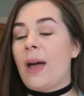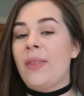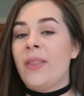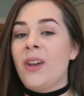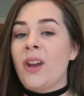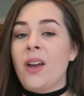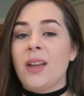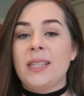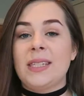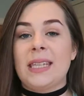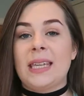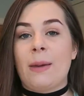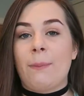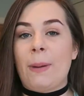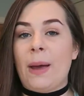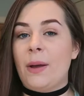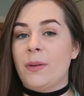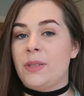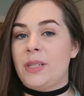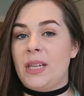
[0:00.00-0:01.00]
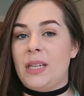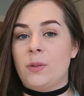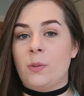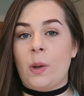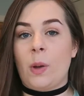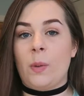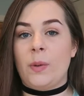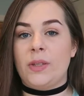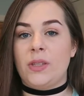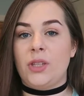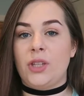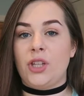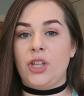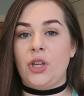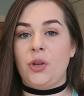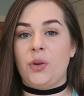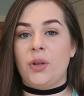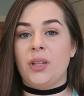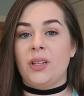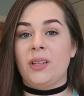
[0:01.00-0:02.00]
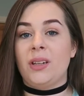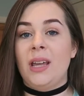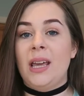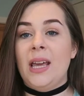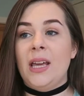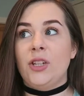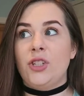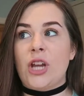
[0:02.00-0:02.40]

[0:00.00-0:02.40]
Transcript: And the nice thing about it as well is that you can